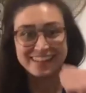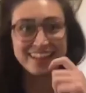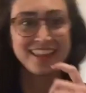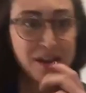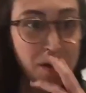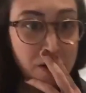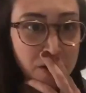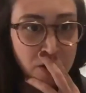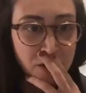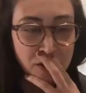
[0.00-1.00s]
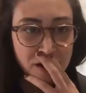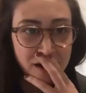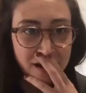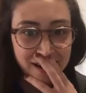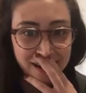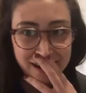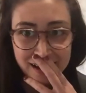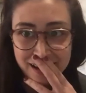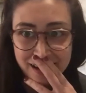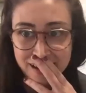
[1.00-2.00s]
Euoplocephalus. Uh, it's an
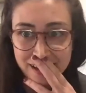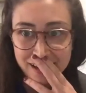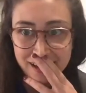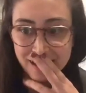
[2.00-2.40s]
ankylosaur.